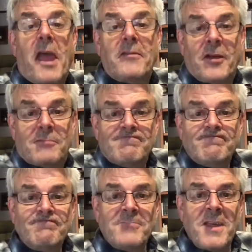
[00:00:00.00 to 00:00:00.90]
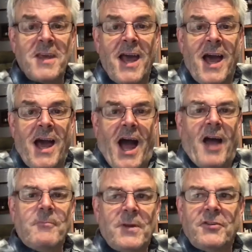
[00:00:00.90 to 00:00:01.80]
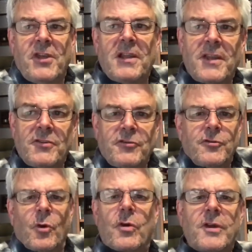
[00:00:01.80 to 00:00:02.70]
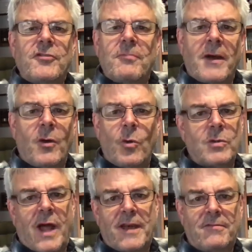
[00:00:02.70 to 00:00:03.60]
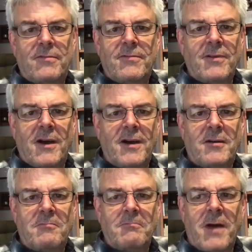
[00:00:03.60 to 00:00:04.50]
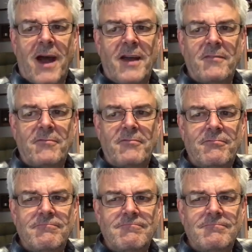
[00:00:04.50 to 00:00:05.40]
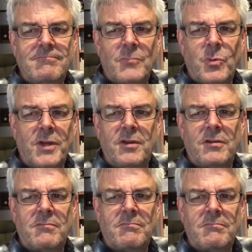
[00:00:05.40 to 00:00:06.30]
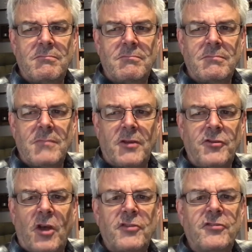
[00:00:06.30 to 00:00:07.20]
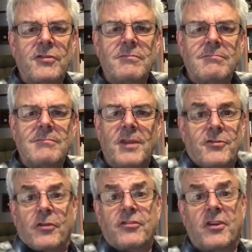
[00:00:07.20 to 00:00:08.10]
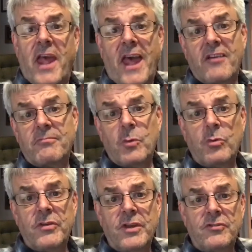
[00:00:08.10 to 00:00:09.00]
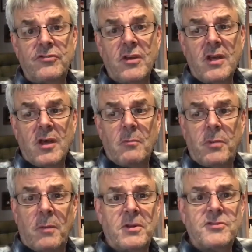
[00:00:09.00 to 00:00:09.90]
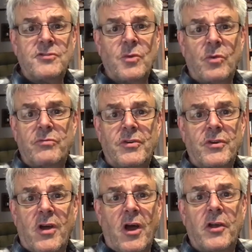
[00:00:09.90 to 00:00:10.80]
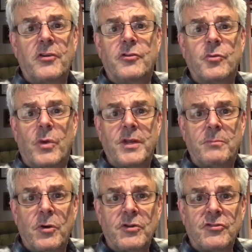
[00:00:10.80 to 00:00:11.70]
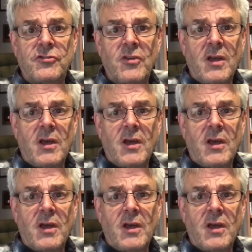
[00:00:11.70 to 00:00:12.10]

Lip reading: Hey there. I've been telling stories my whole life. I've written a dozen and a half movies, published over 120 books.